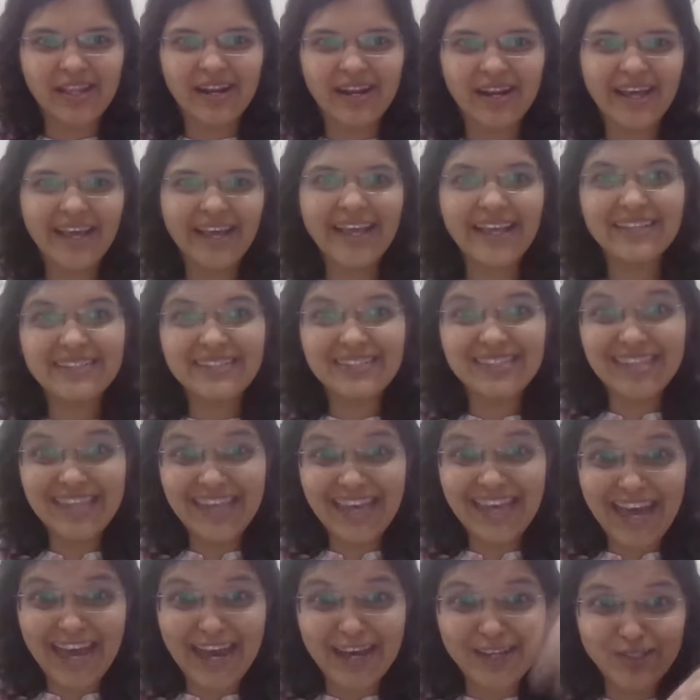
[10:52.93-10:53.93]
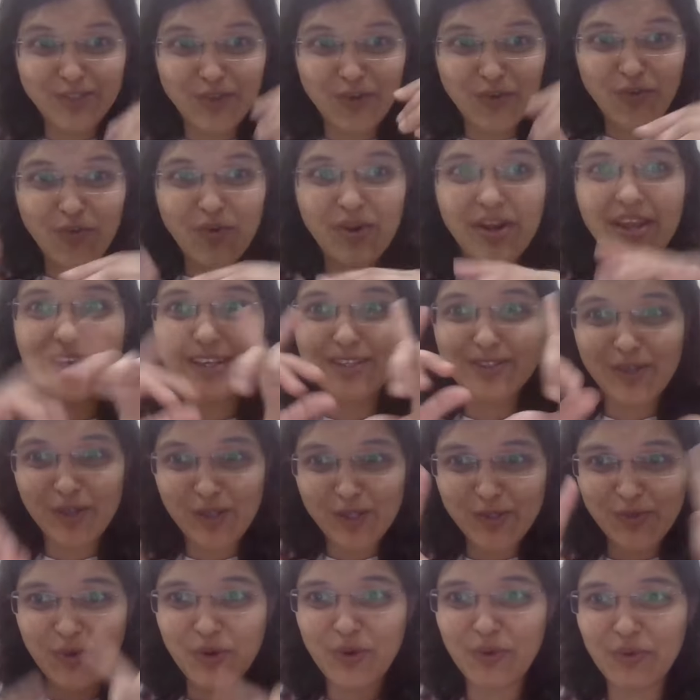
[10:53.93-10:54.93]
that I can see as of today is
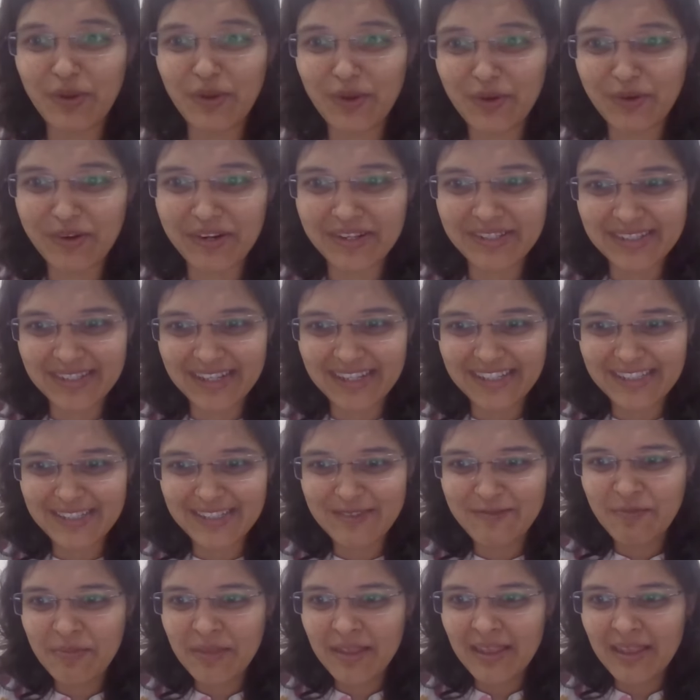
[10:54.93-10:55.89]
also what we are going to discuss.